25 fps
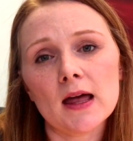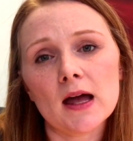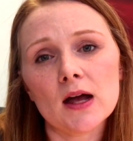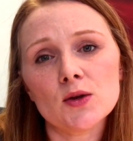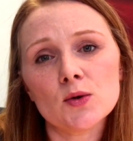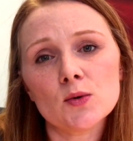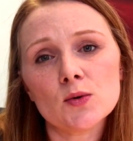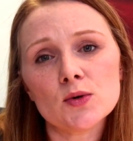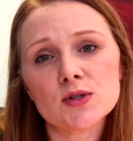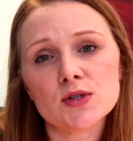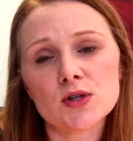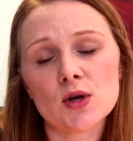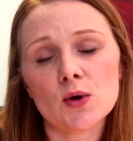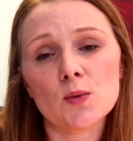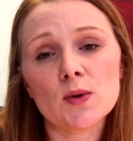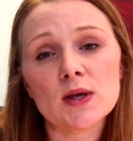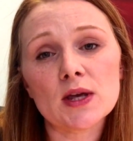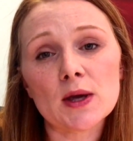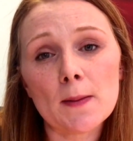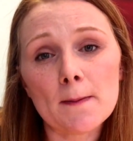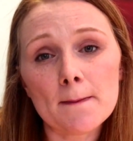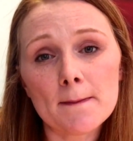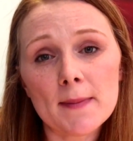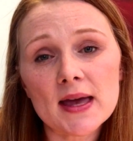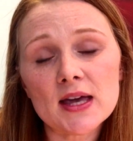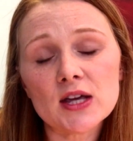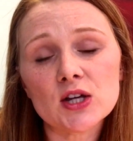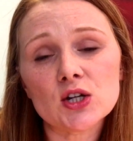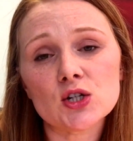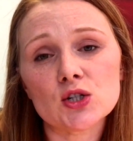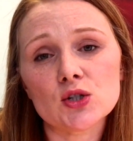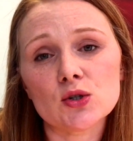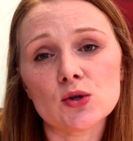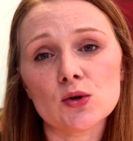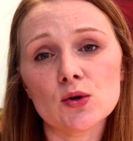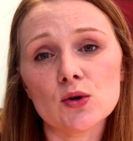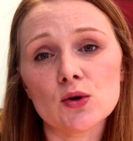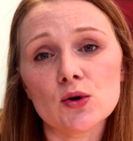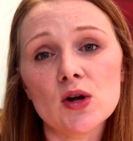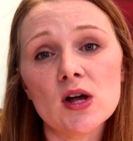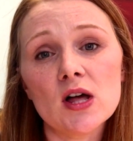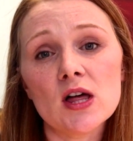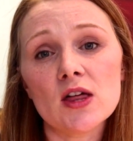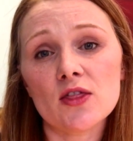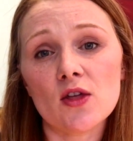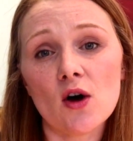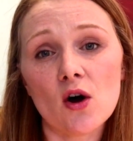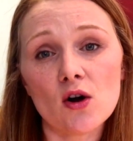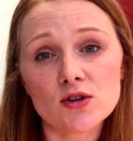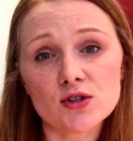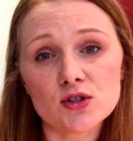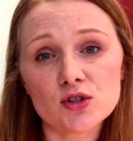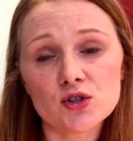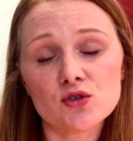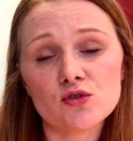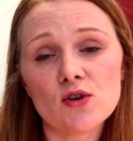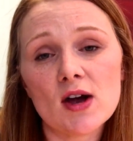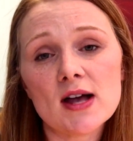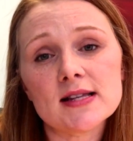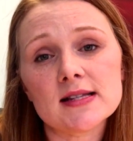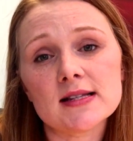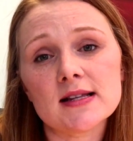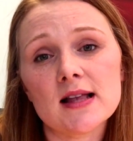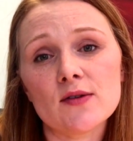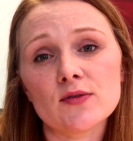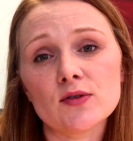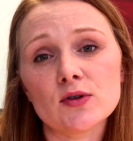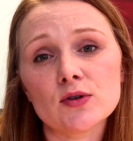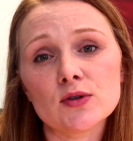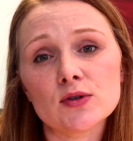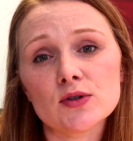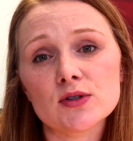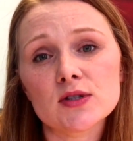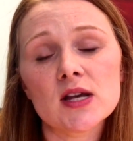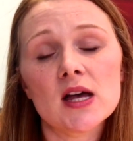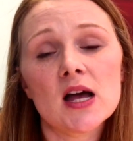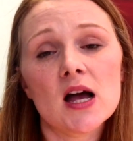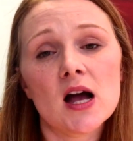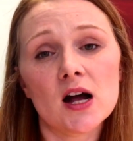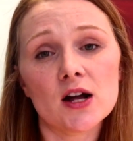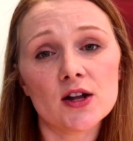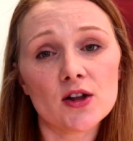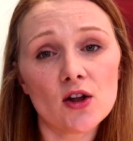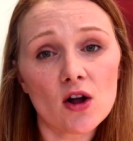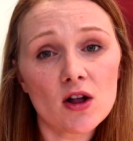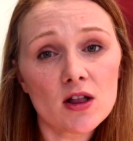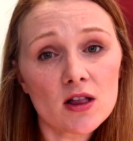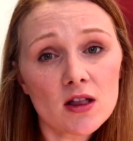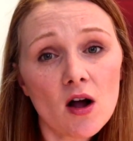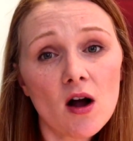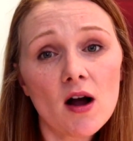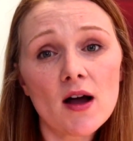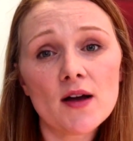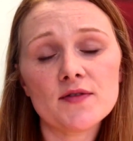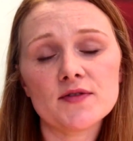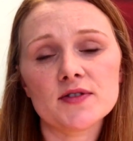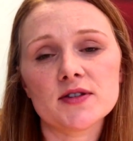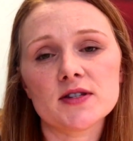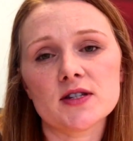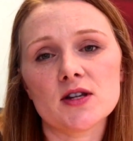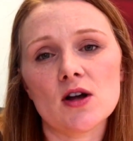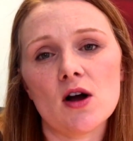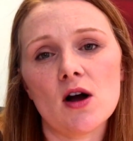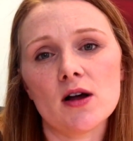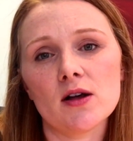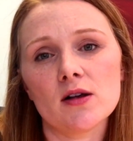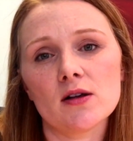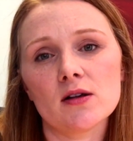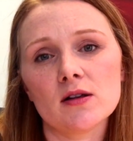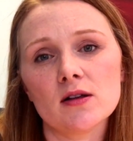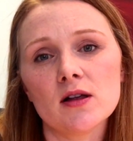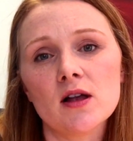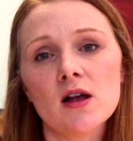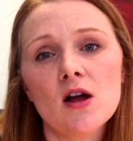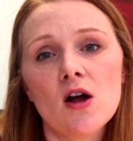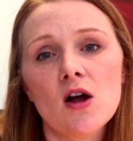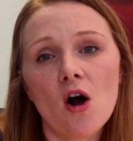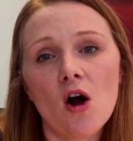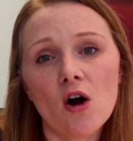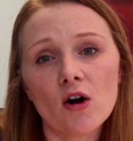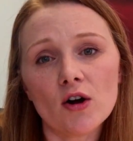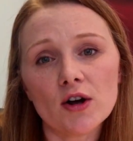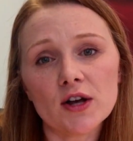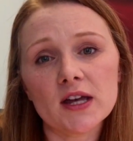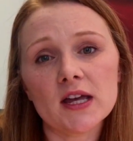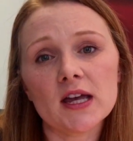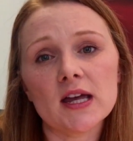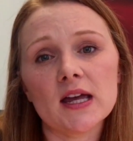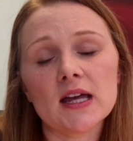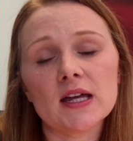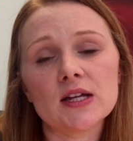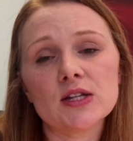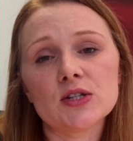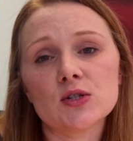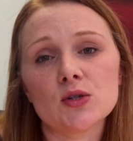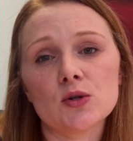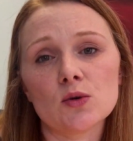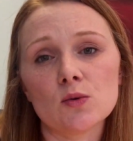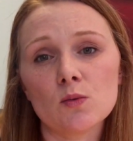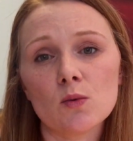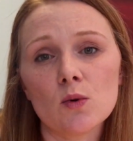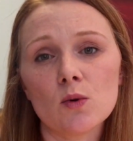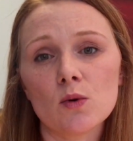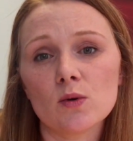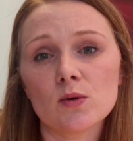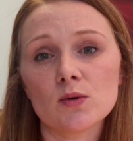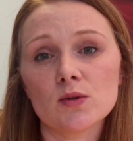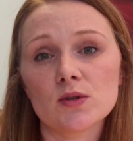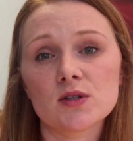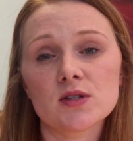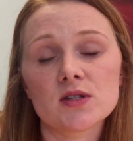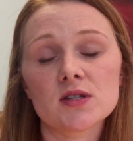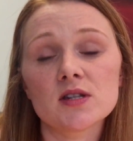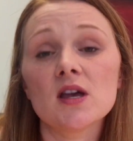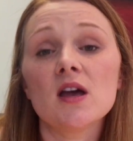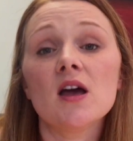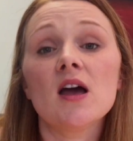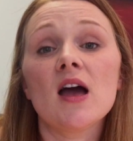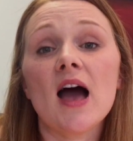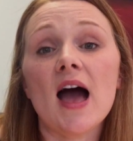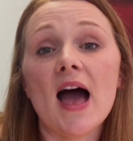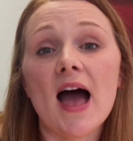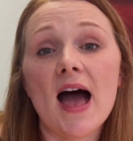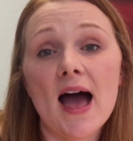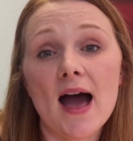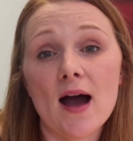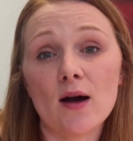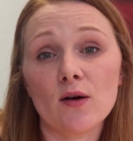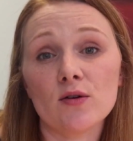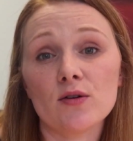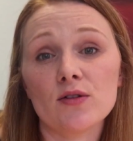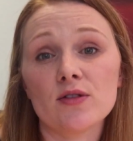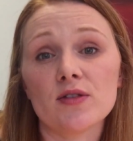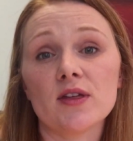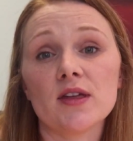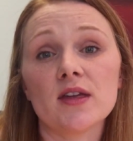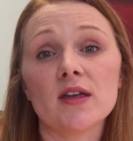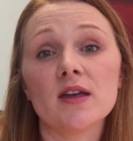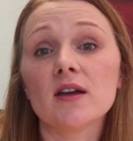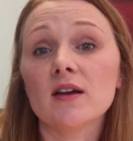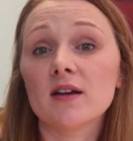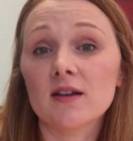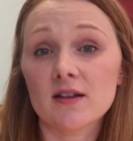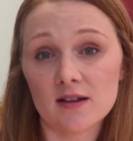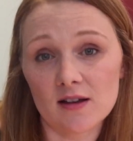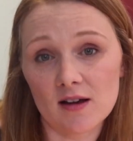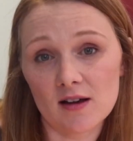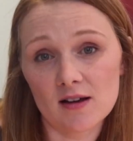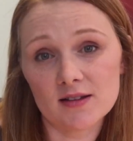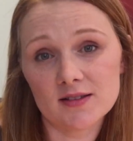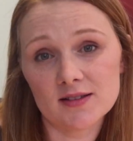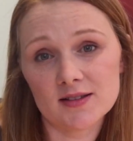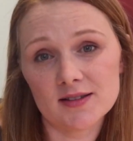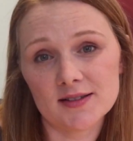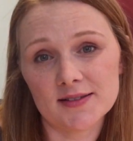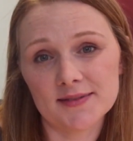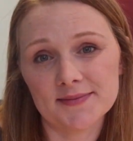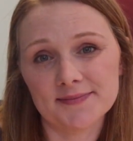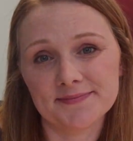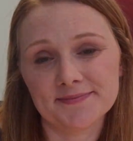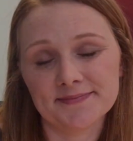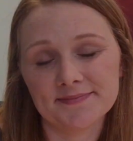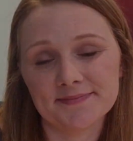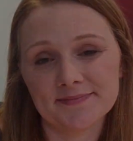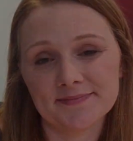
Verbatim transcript: And also we can make sure that our stress levels and our lifestyle are geared towards a healthy gut.